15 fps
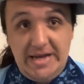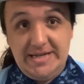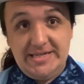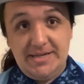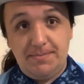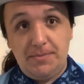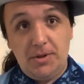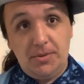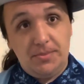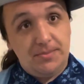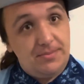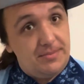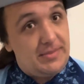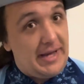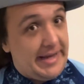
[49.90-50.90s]
Simple,
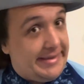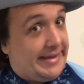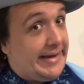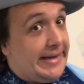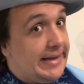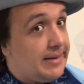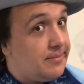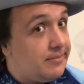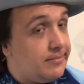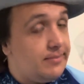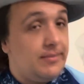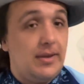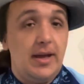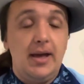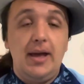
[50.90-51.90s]
I think.
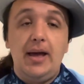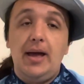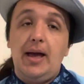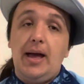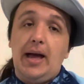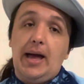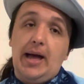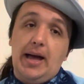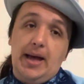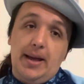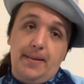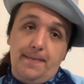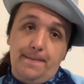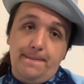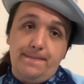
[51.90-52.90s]

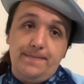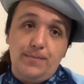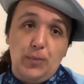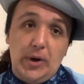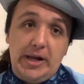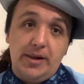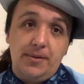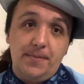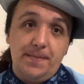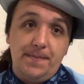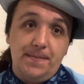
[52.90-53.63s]
Um, well,